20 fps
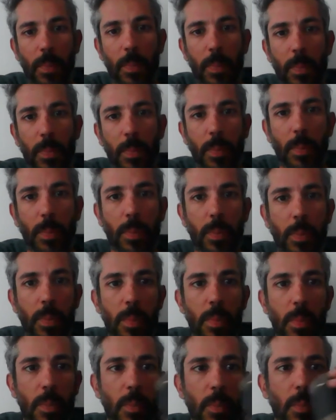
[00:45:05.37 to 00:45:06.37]

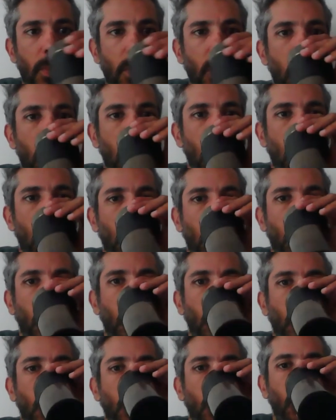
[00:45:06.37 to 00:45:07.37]

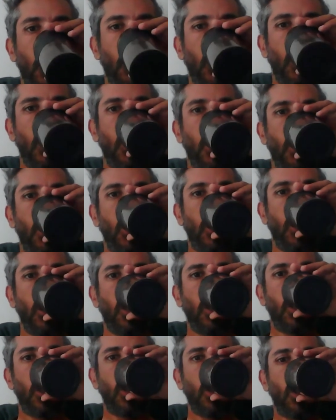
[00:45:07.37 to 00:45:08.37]

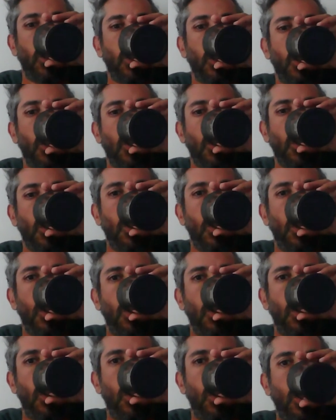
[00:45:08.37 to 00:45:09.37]

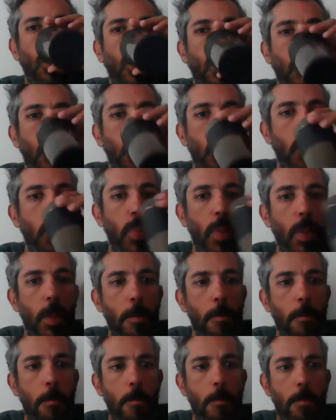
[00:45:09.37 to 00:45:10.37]

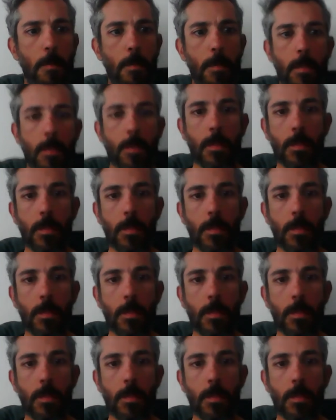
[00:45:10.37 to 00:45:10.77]
No words are spoken by the person on screen.